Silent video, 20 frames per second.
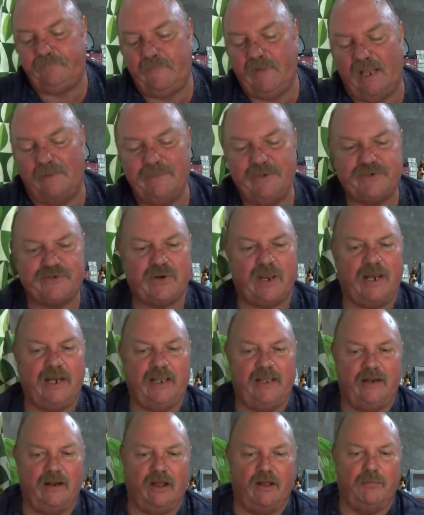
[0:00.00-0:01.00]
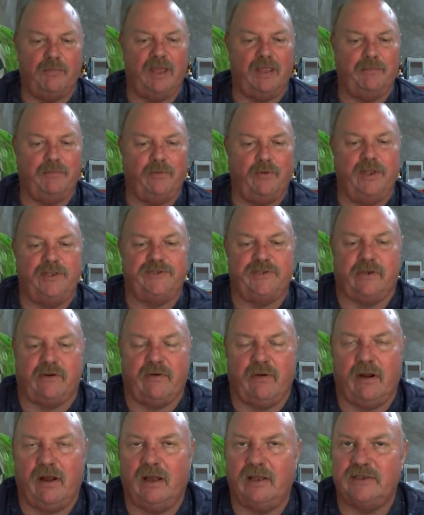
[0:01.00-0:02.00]
I'm just trying to get all my points
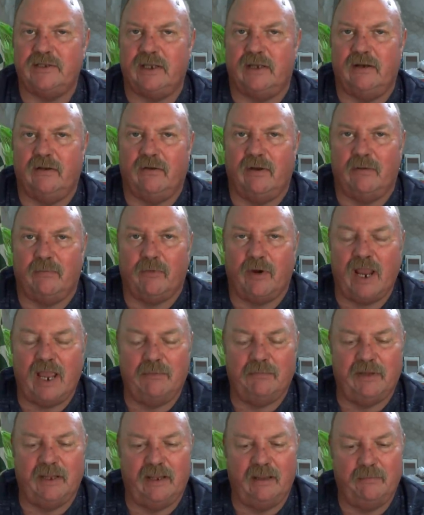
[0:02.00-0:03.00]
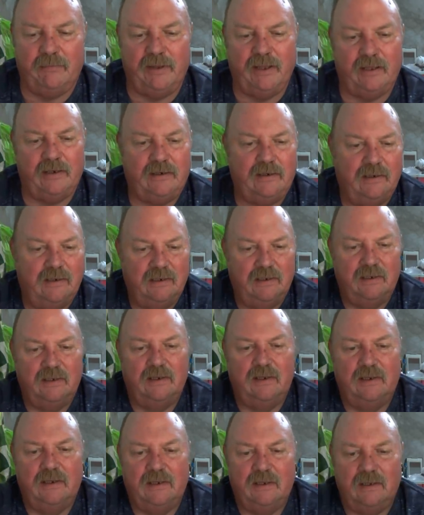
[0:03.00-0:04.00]
across. I know I'm rambling a bit.
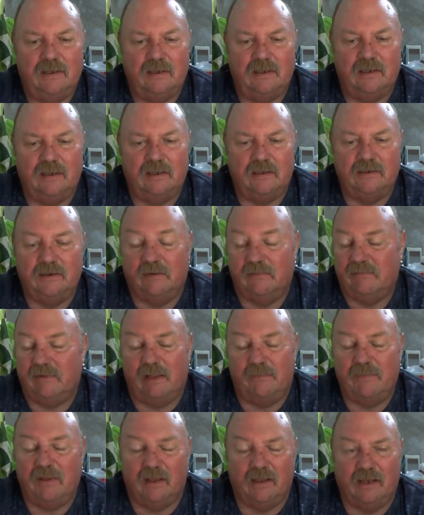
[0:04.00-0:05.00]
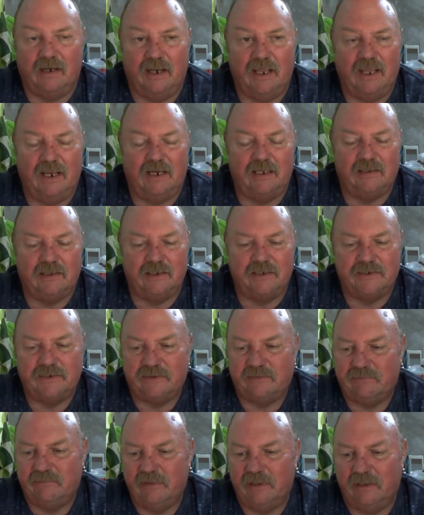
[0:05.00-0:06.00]
I'm not going to edit
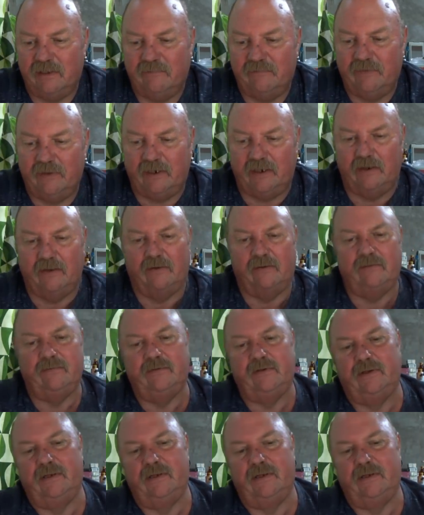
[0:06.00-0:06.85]
this video.